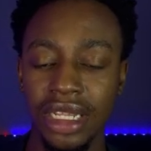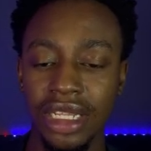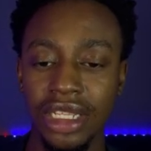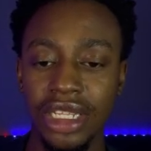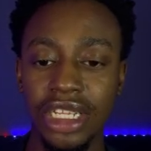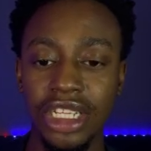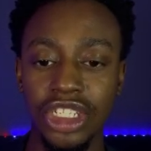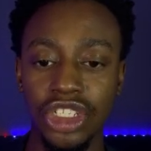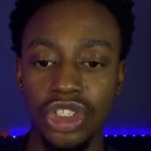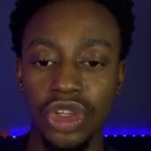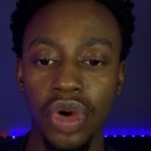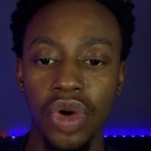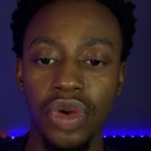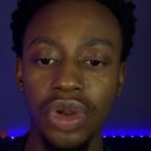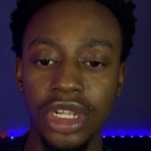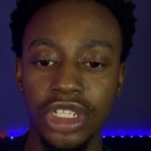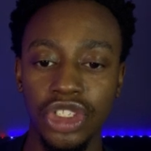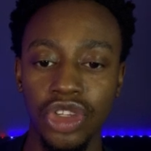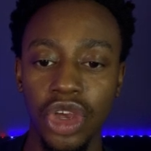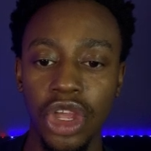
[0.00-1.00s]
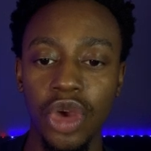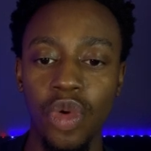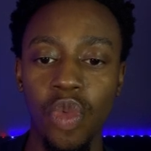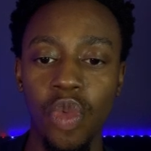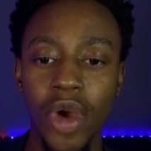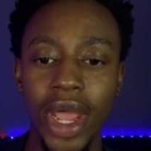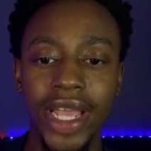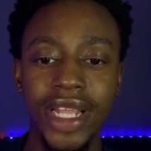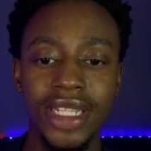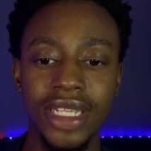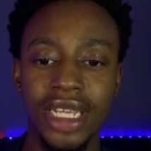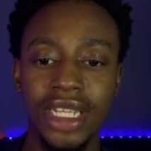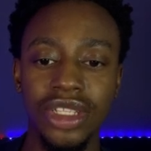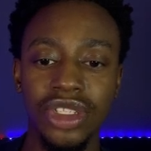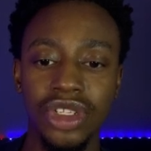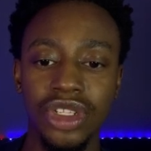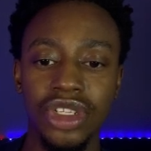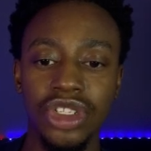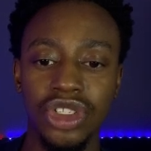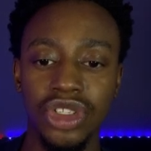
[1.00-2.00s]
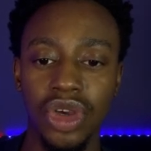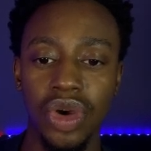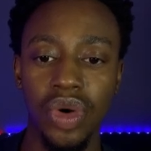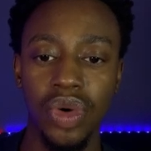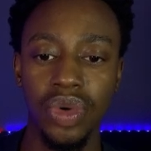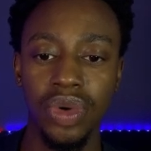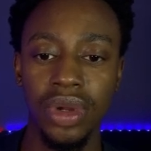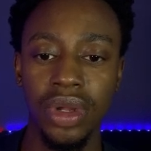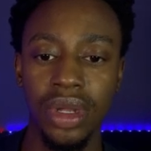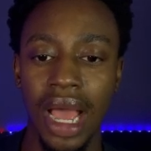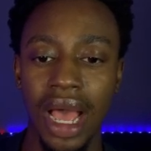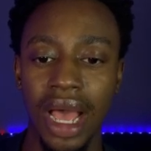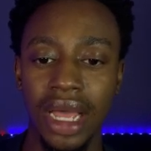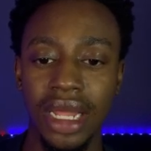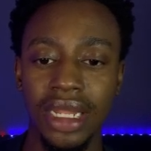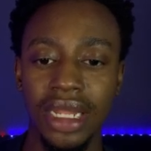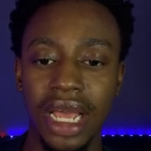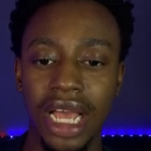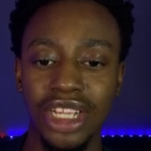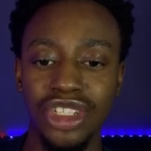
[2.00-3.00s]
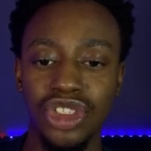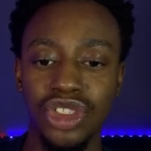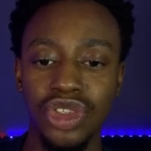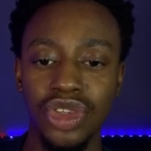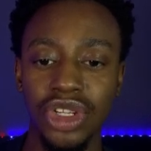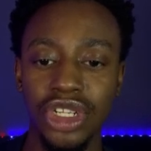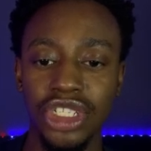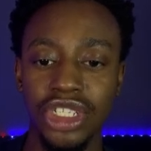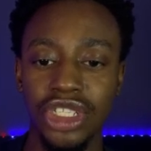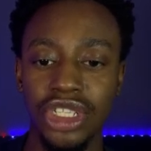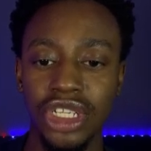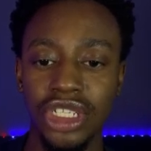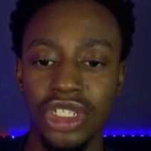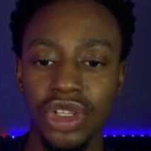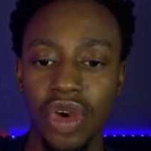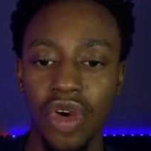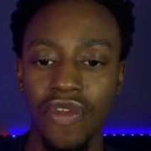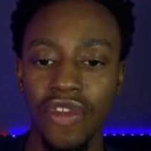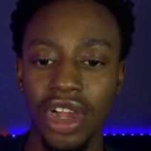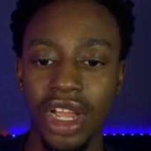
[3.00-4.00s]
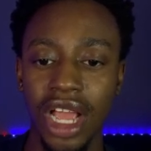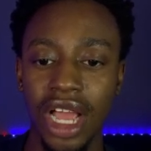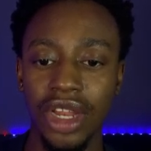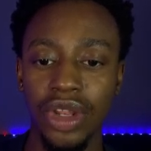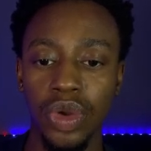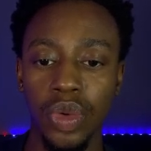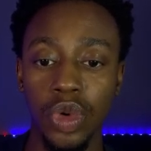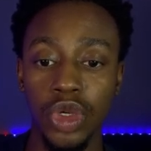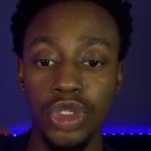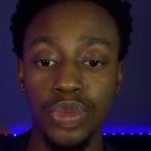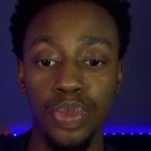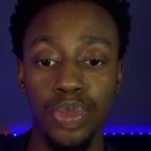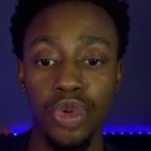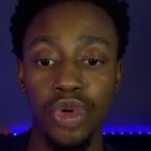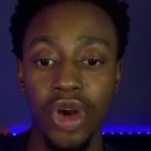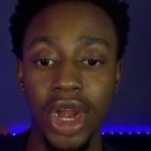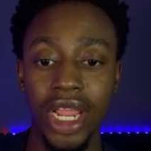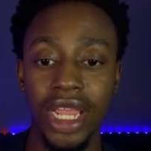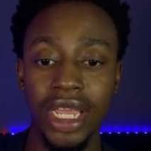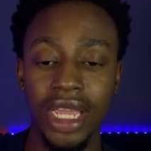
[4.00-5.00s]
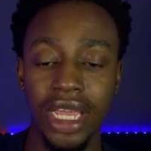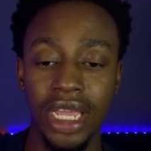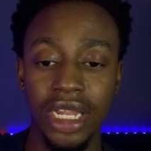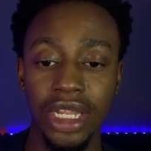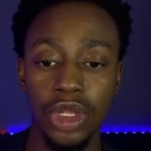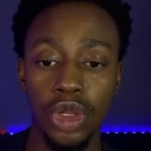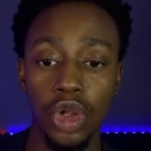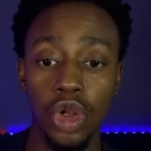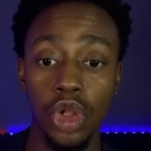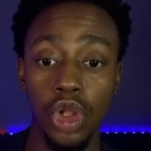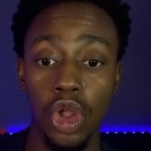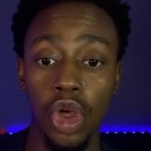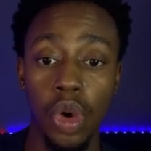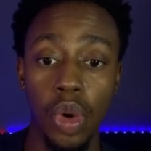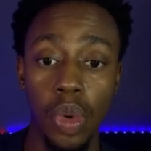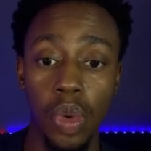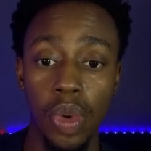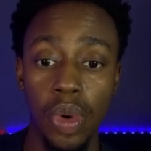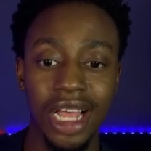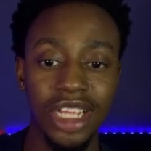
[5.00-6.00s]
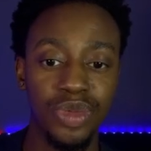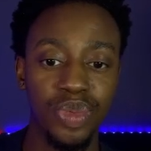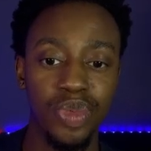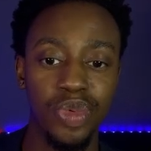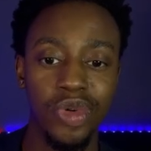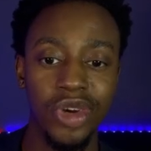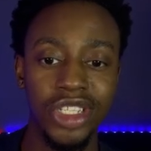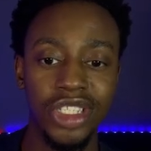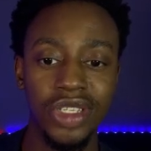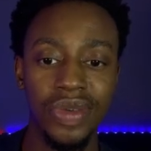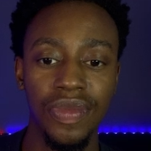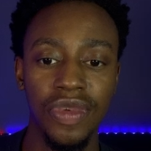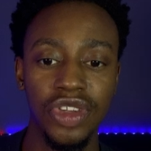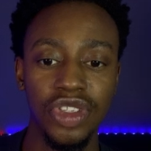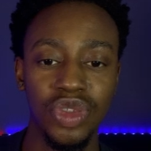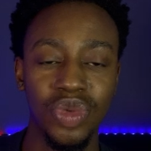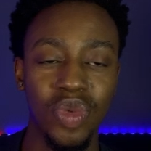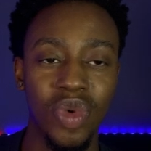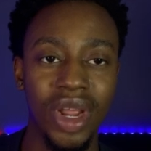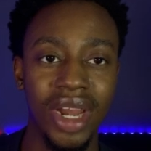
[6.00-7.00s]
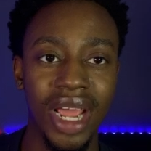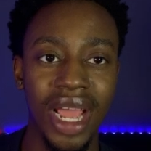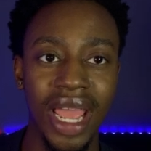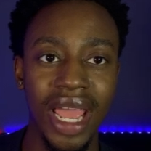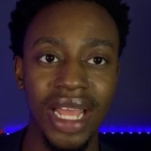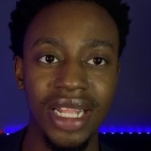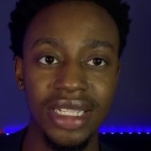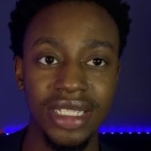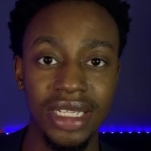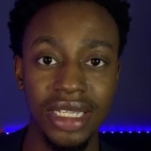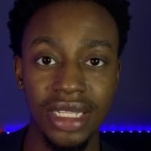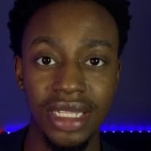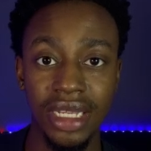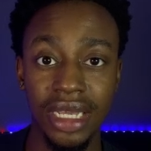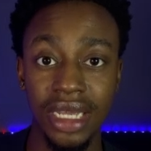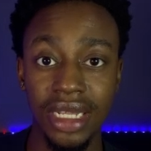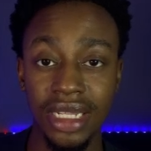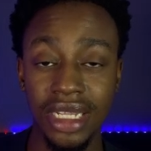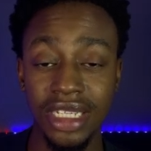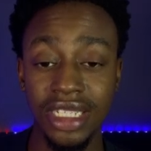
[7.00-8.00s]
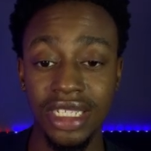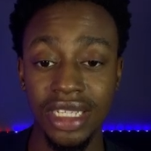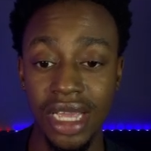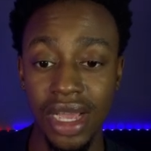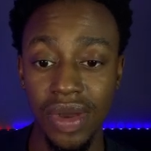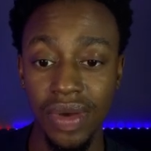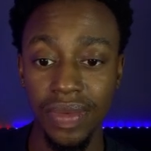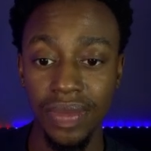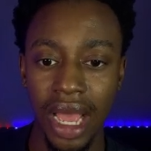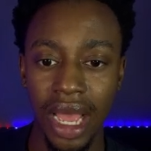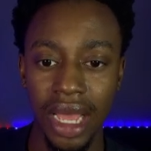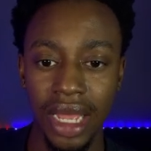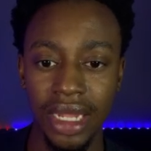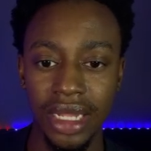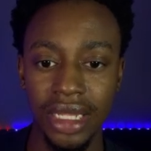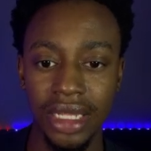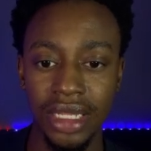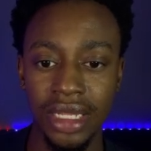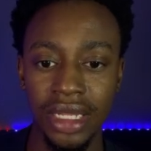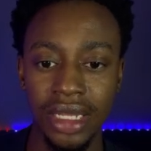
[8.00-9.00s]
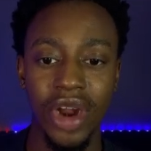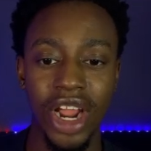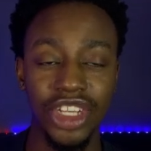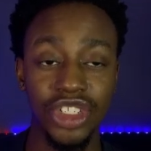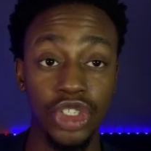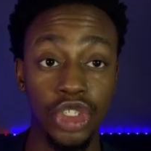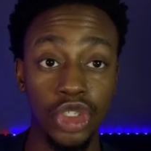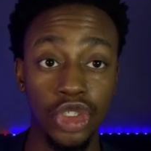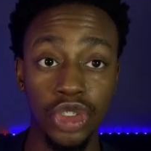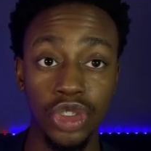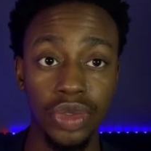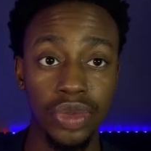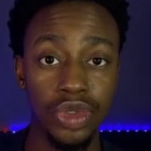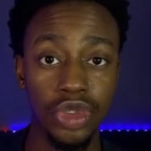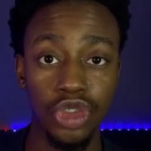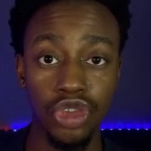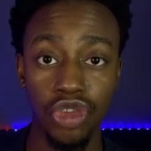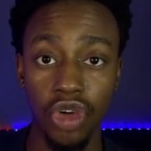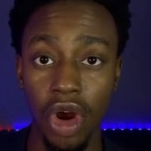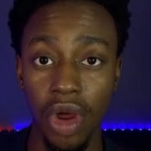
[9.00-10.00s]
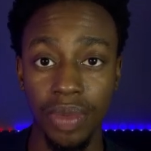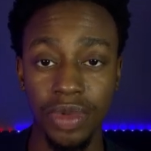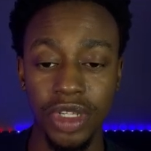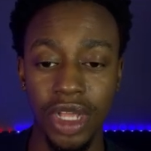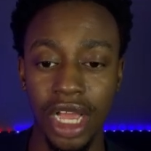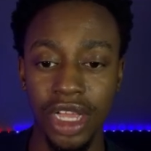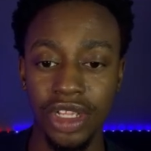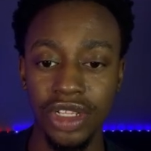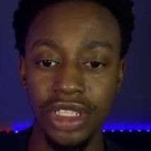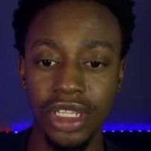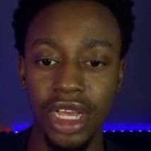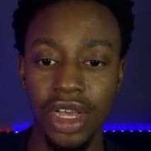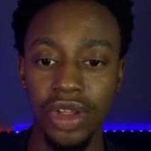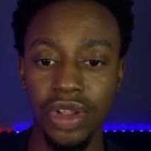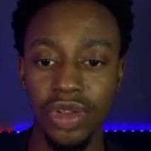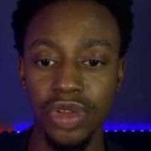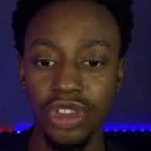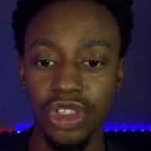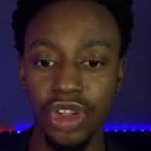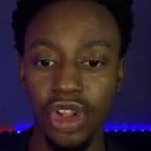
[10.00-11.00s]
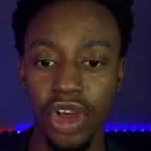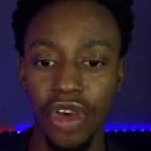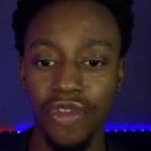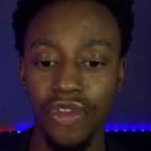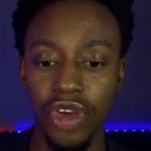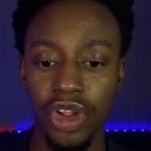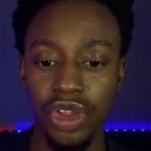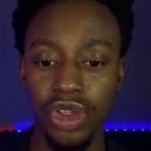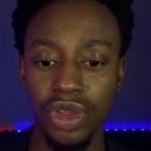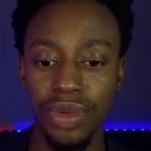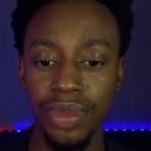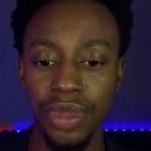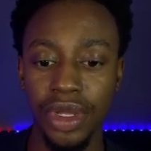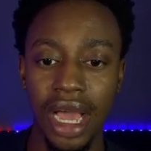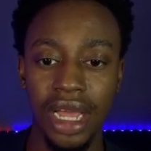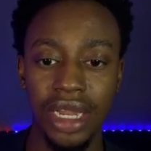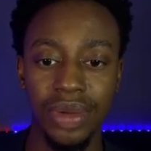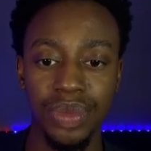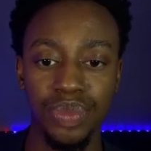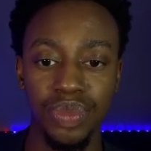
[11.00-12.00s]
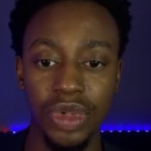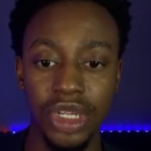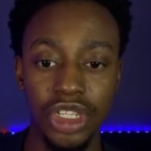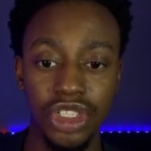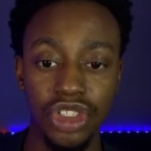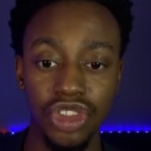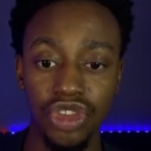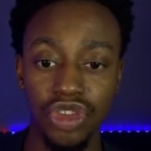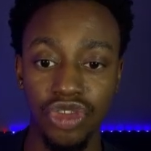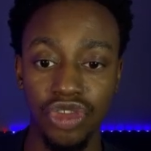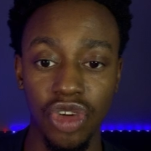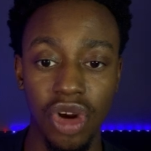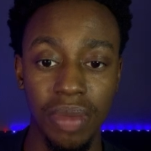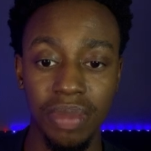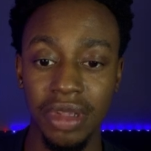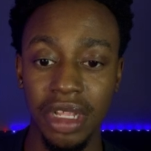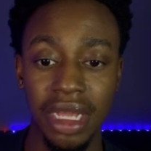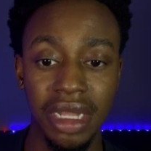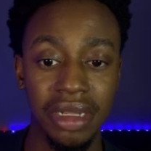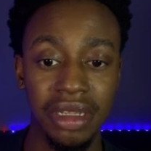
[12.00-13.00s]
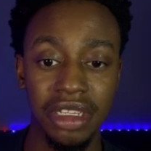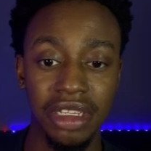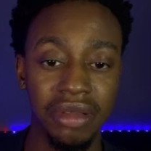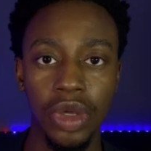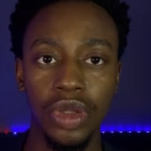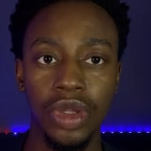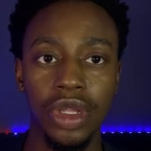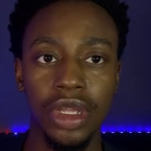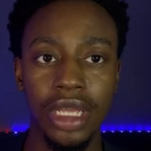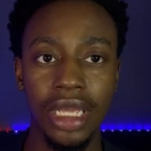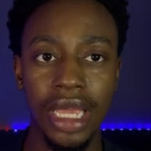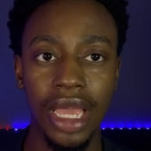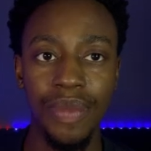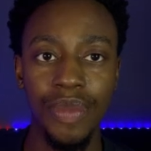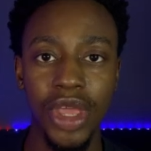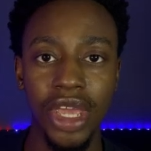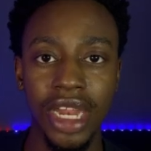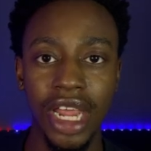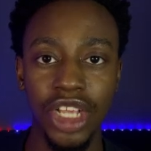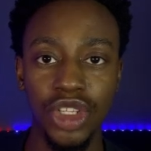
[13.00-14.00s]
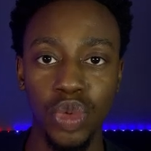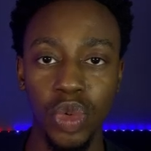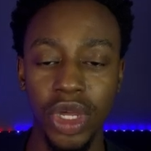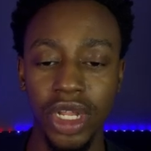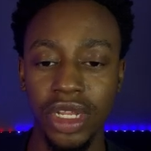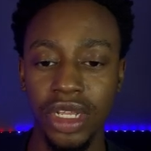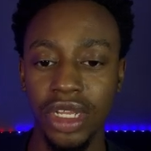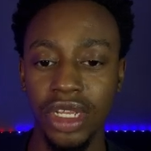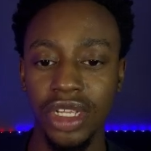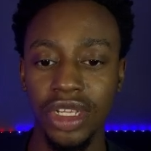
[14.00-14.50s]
this zone. So it wicked into the zone, and as soon as this other candle was breaking the low, that's pretty much when I entered the sell, and prices dropped. I could tell there was a lot of volume and it just dropped, and it gave me a nice win.